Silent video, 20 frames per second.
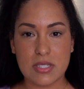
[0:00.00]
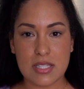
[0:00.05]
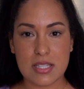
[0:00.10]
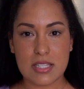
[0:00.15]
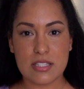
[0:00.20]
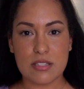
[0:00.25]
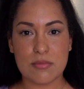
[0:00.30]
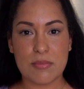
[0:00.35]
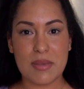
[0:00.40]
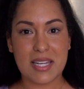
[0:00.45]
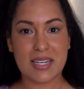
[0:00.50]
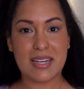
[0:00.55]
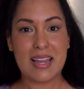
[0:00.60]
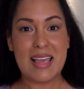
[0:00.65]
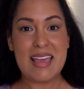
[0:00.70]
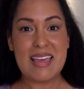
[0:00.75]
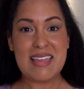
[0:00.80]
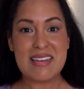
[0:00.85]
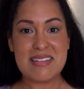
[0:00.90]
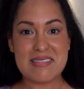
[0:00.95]
to this man,
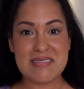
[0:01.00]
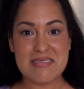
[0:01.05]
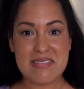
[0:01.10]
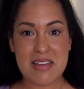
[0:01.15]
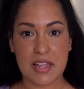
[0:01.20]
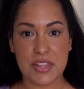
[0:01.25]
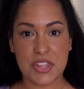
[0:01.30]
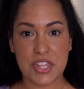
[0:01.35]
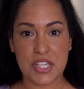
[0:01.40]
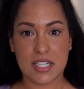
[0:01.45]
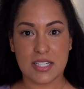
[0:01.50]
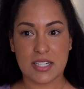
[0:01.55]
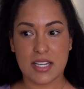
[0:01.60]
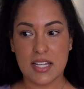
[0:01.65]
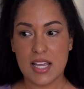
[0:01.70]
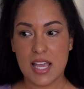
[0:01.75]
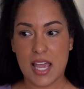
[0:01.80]
nothing.